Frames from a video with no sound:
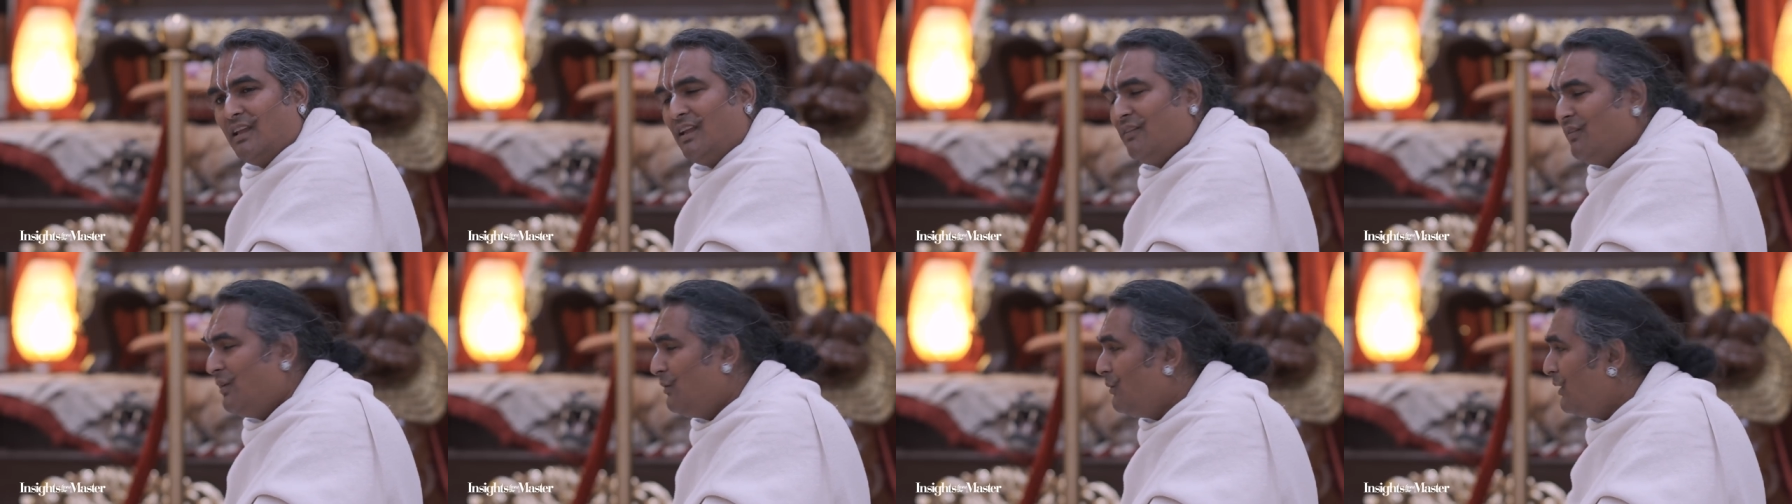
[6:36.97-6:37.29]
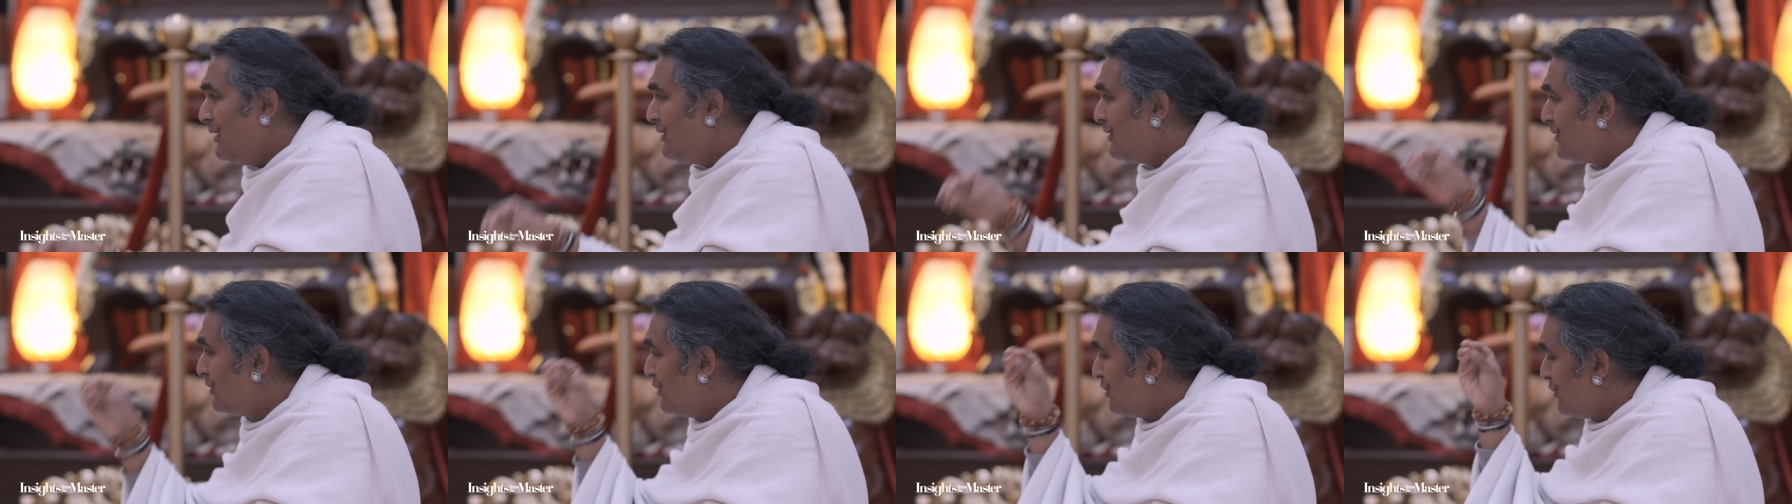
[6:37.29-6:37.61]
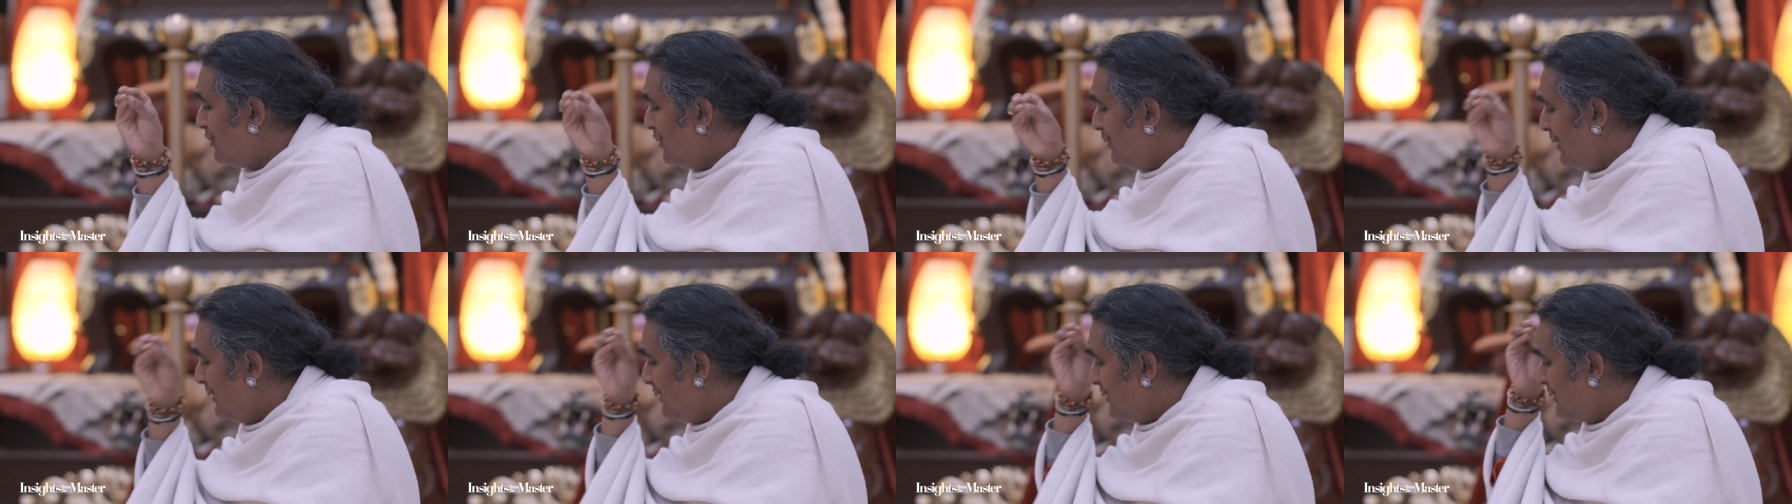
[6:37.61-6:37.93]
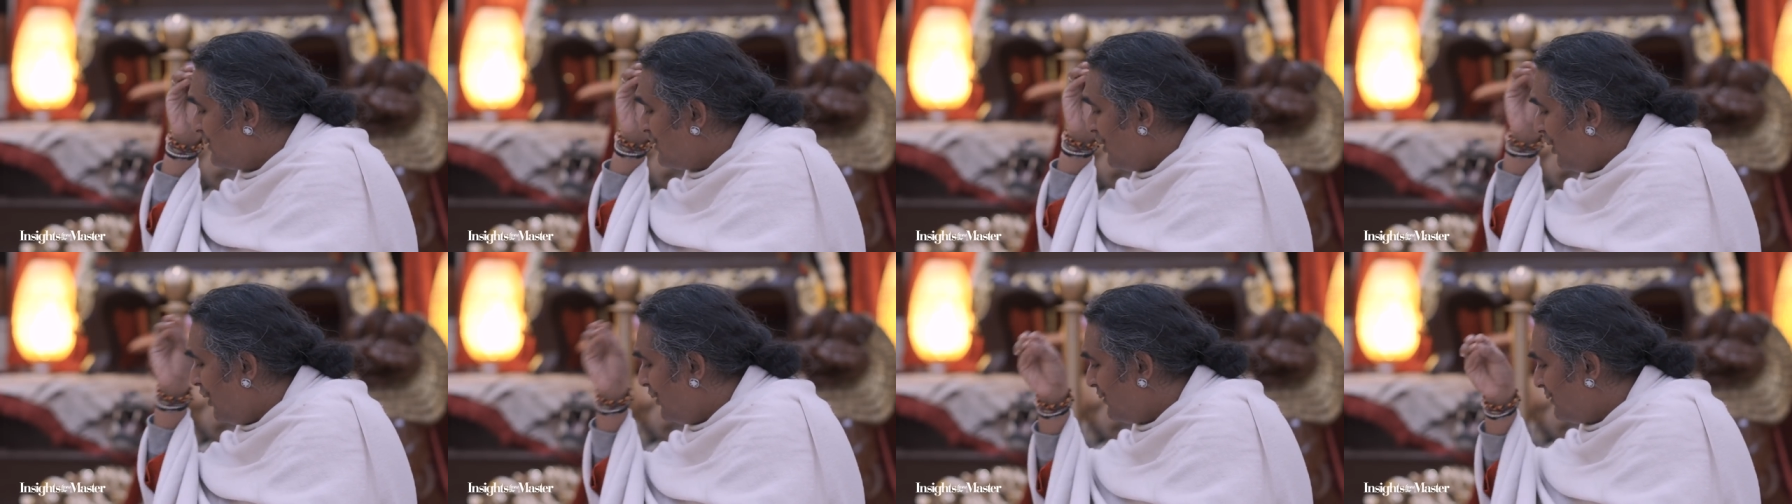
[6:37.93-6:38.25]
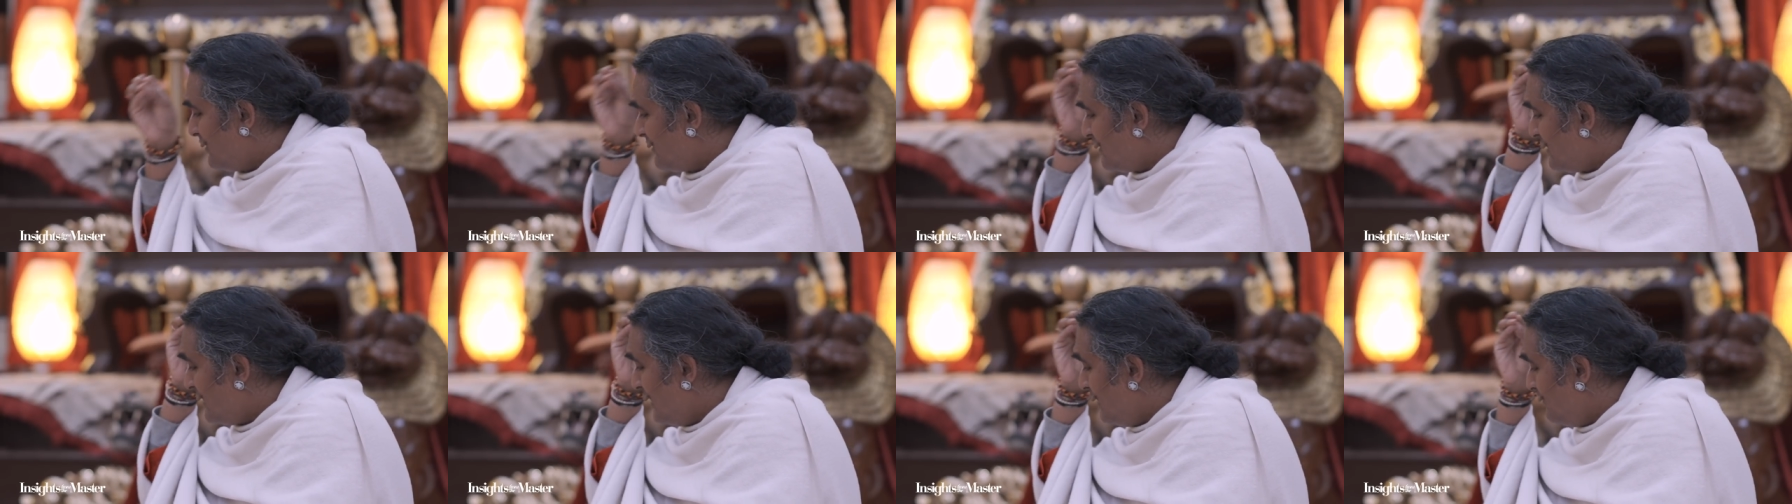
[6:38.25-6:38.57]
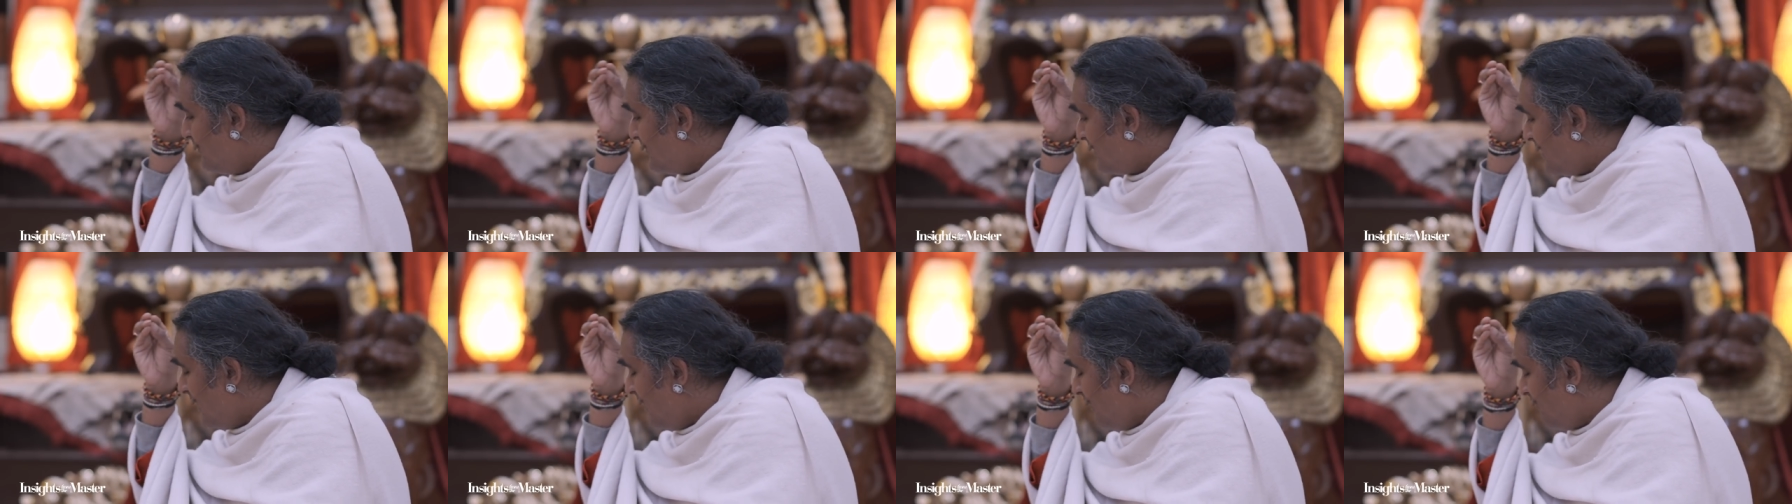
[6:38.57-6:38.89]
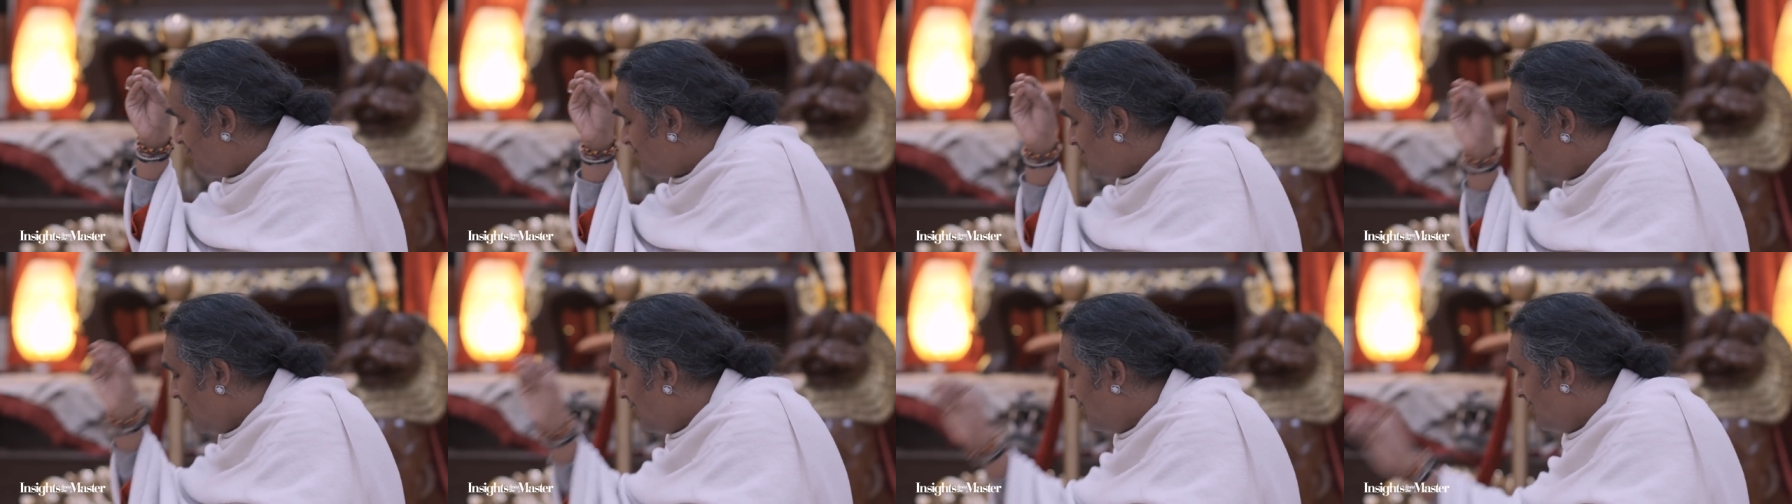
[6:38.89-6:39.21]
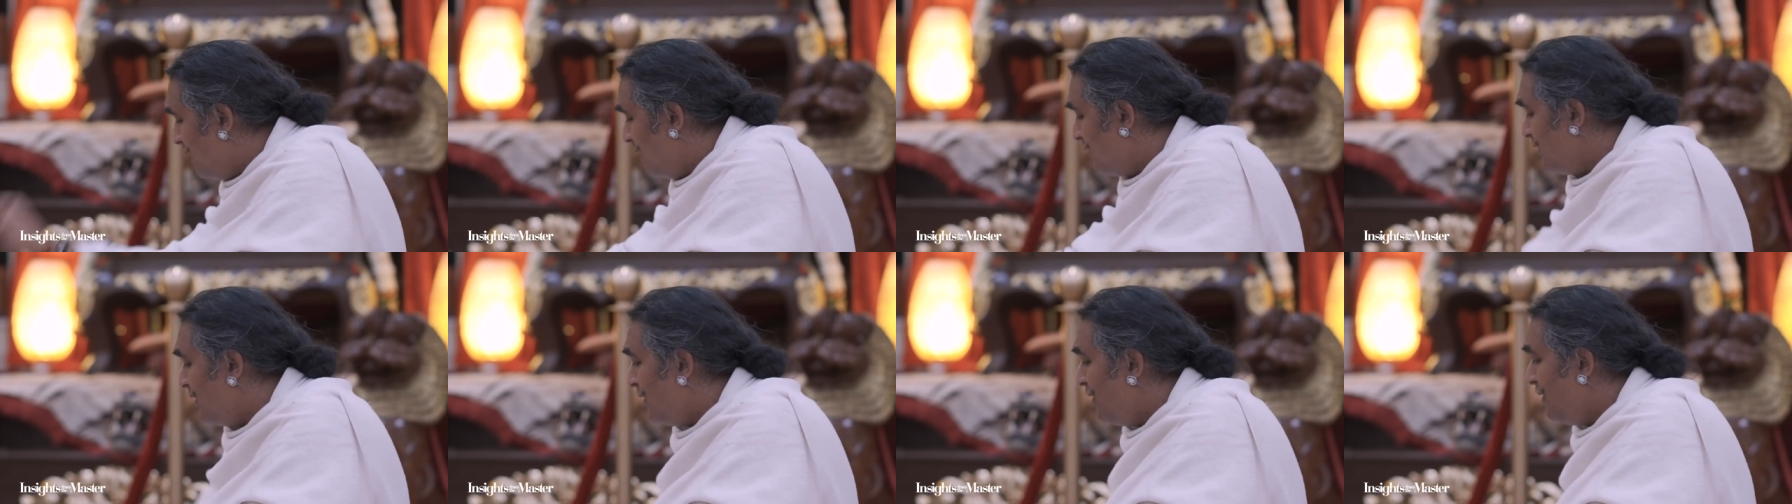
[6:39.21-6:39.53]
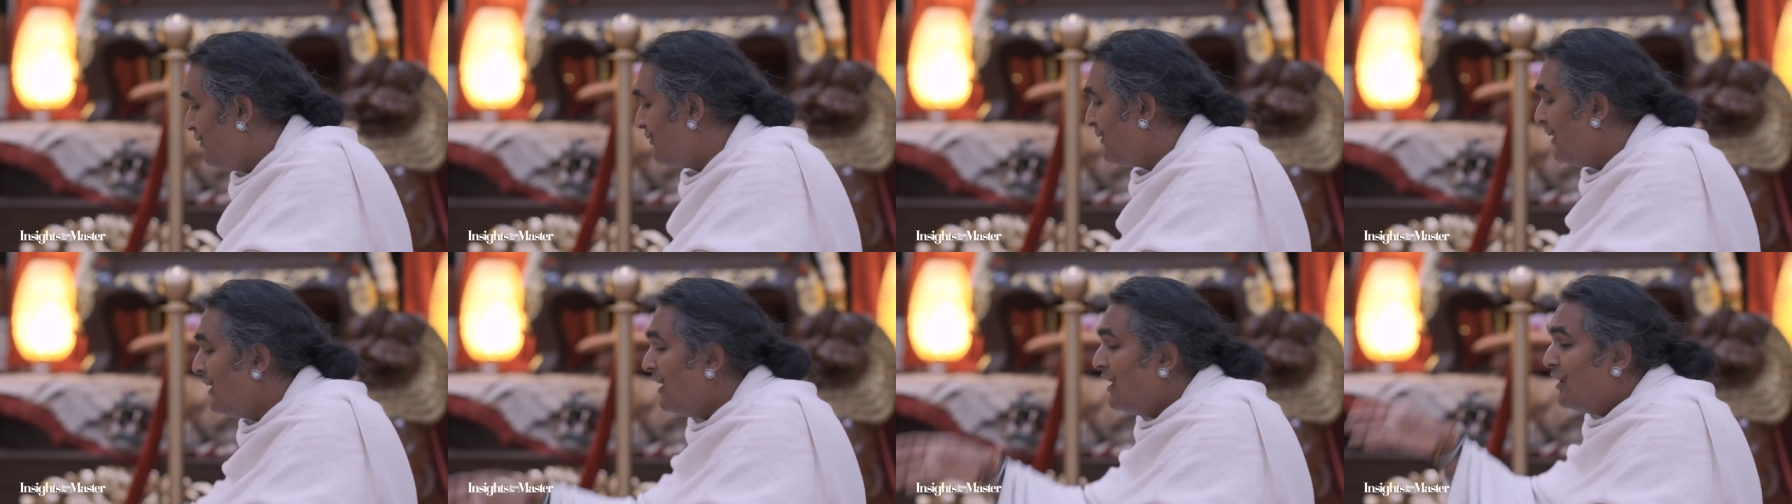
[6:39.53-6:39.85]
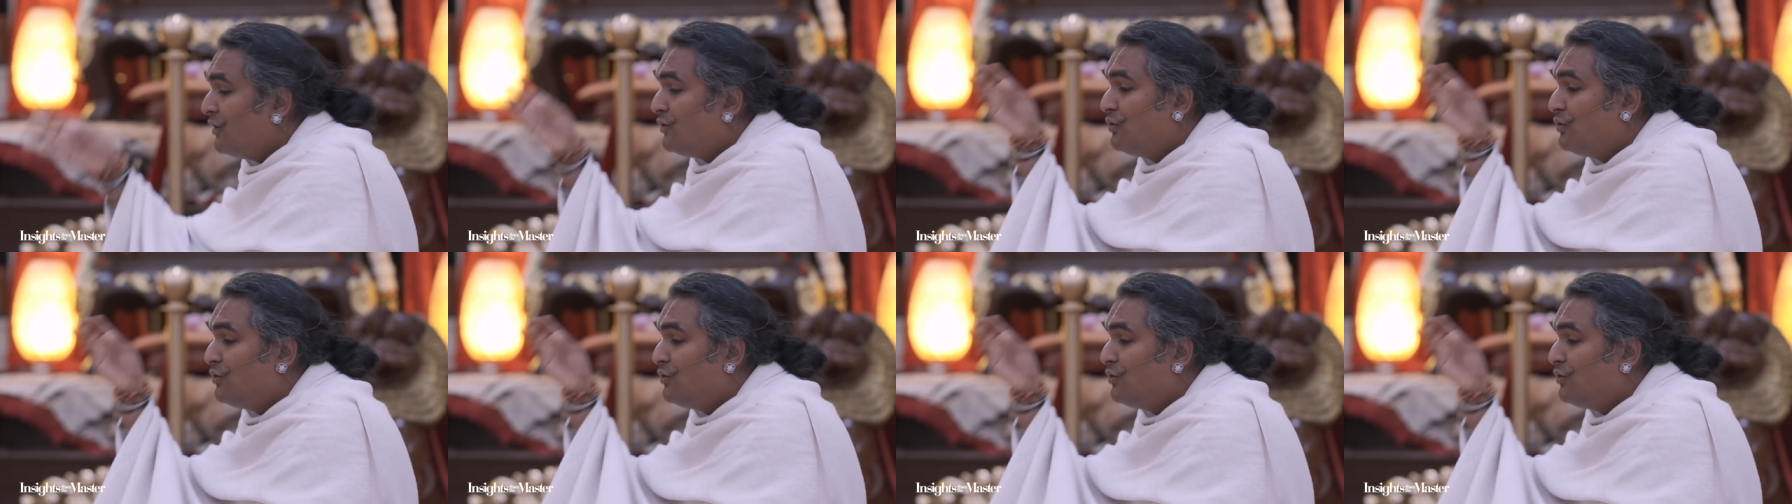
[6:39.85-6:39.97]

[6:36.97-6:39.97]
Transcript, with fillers: Even when Guru and God himself come on earth